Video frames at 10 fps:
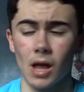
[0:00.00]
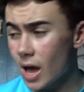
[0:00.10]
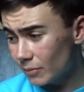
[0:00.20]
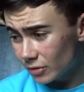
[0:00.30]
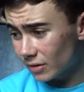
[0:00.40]

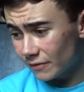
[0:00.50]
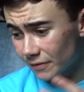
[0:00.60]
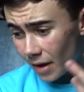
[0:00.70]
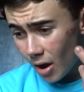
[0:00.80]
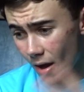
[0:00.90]
I'm going to have
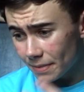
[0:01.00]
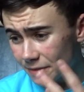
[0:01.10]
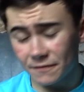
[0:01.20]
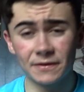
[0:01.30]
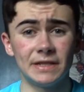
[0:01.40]

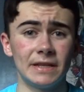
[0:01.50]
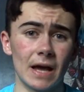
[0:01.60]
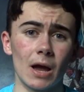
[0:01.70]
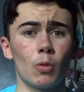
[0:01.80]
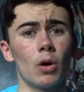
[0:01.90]
the physique
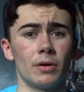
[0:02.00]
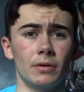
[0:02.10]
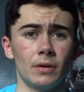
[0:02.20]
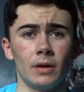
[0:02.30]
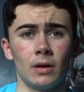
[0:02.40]
that I want,
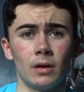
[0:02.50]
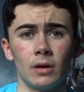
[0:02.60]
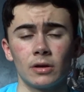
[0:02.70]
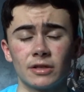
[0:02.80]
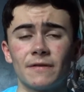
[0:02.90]

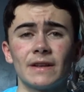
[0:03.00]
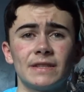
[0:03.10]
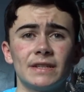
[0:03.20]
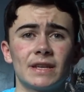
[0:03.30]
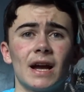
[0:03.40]
because the
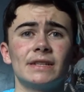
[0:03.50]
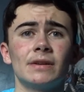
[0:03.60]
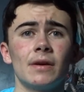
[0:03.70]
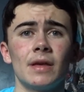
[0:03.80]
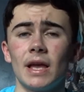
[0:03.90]
fact is,
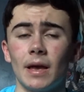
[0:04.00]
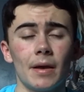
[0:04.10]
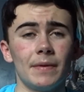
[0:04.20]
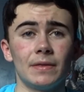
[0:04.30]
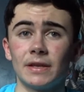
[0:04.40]
guys,
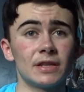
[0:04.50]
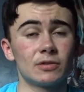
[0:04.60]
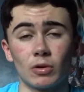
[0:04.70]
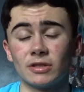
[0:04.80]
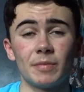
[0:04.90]
I mean, this
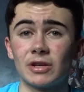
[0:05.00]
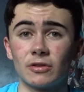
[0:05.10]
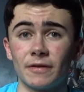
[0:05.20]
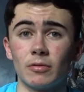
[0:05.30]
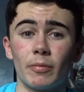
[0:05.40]
is one
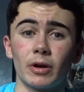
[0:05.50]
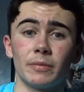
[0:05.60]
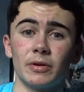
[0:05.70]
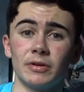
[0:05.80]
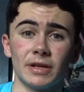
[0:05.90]
special thing with
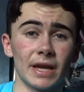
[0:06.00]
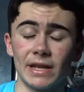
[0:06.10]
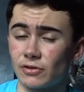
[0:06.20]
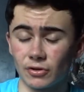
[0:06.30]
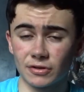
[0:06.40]
bodybuilding,
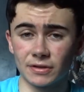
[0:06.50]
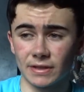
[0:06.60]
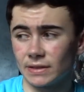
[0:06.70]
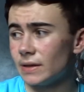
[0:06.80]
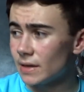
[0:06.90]

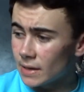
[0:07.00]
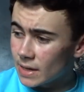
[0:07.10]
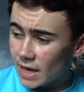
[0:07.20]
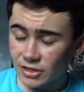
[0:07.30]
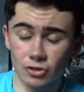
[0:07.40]

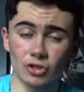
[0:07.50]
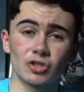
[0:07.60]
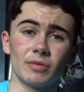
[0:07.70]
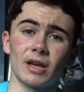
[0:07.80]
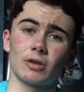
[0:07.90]
it's not
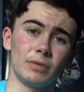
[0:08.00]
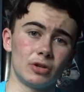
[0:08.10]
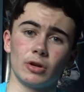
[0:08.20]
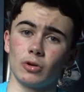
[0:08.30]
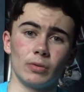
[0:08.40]
something that can be
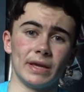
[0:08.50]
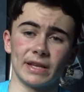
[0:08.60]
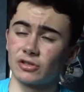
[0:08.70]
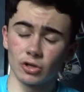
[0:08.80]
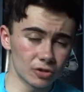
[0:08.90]
done in a week,
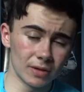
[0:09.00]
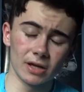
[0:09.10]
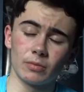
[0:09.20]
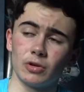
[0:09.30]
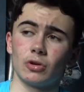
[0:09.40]
it's not something
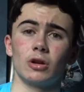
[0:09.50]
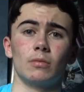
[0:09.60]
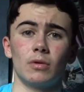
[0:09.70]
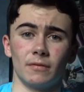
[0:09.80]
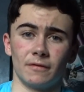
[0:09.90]
that can be done in a
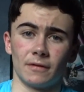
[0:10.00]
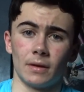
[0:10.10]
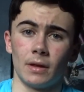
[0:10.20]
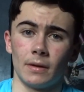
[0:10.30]
month,